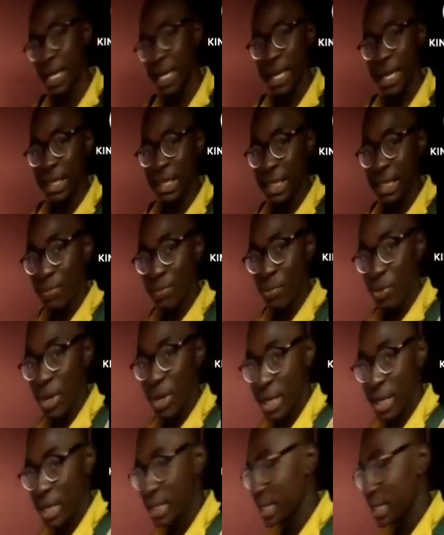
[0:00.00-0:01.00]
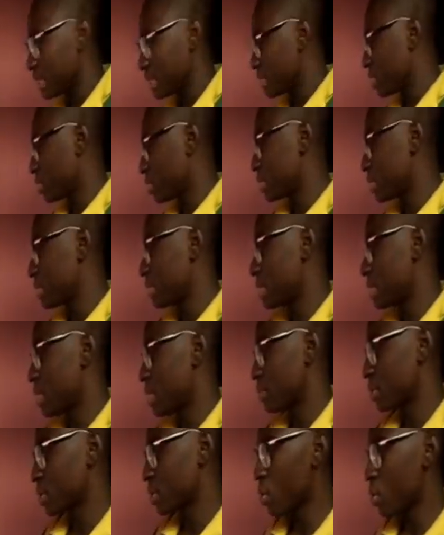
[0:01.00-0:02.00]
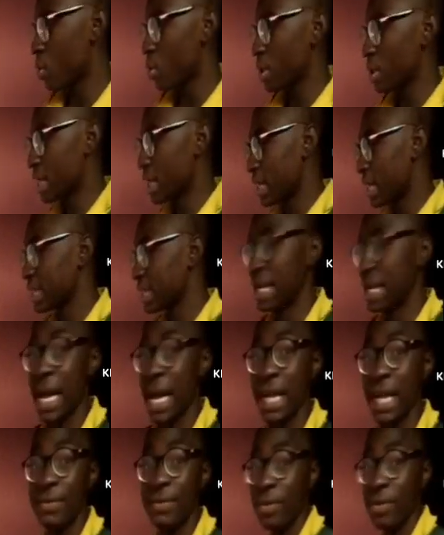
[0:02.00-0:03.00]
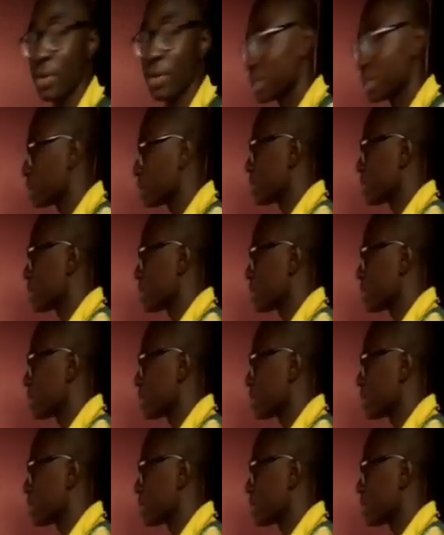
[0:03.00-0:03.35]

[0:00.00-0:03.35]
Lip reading: in simple English, it is just the score that has the highest frequency.